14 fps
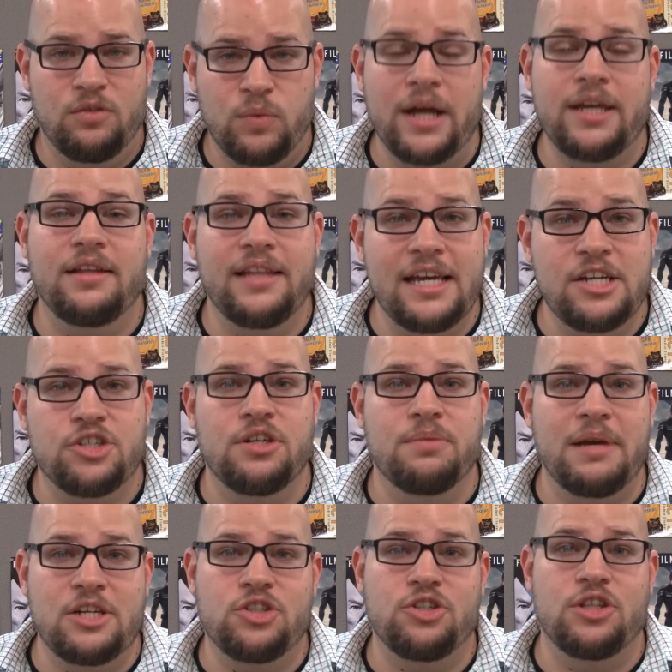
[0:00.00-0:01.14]
regulation to
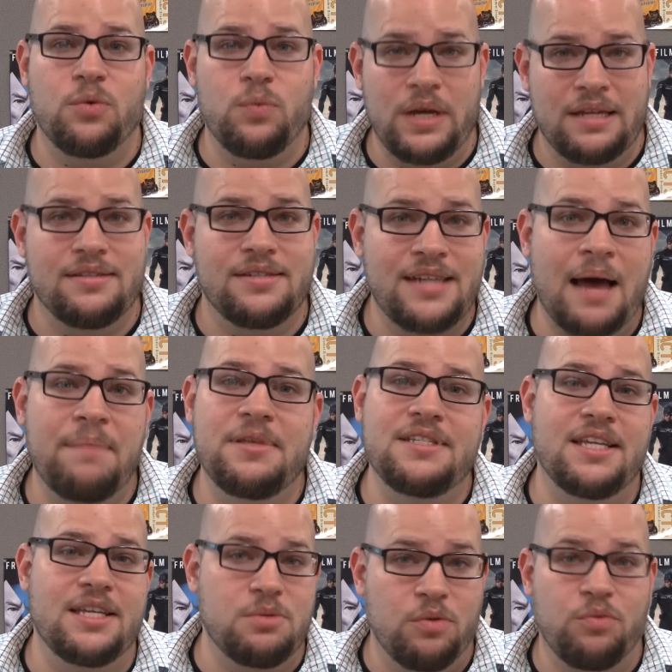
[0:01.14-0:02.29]
make sure that we can stop these
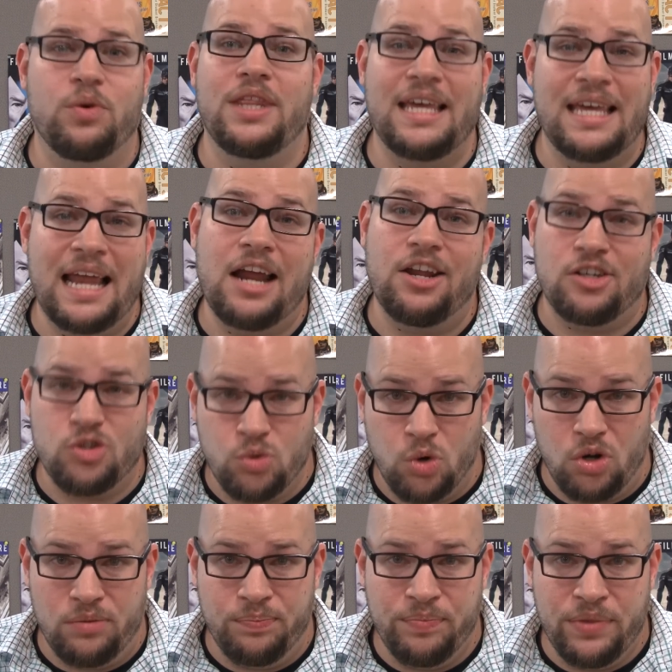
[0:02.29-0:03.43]
things before they get out of
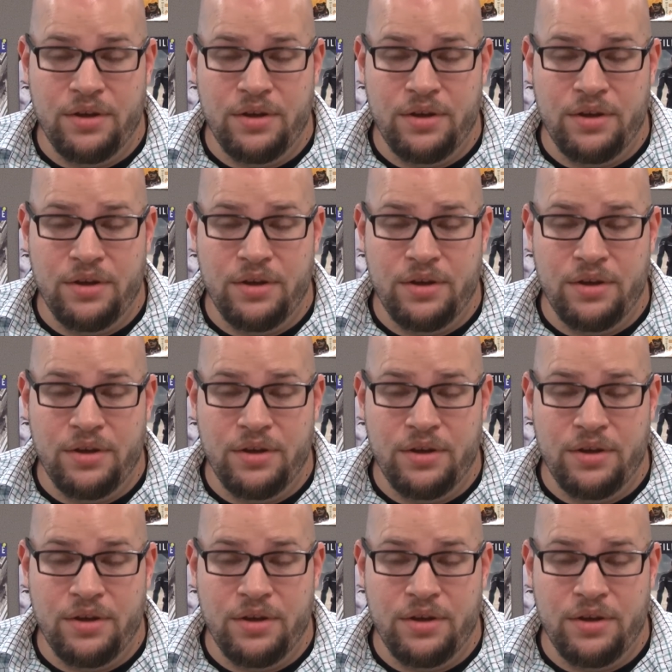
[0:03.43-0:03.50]
control.